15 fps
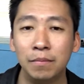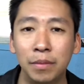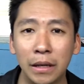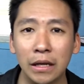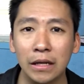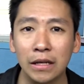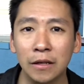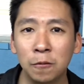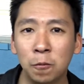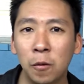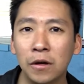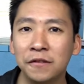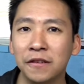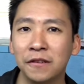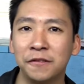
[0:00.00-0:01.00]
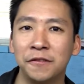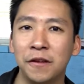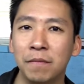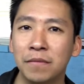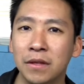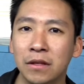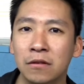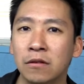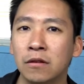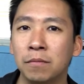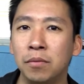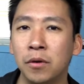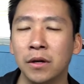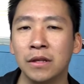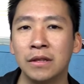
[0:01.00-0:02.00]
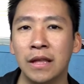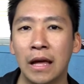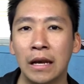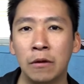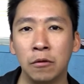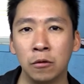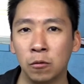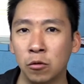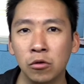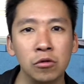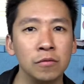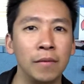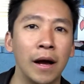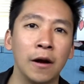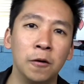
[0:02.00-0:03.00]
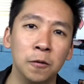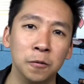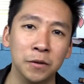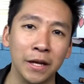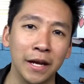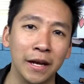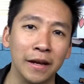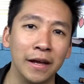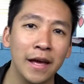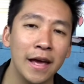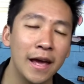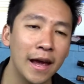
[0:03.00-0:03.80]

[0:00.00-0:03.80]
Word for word: but it wasn't something to the point that it would ruin my whole day.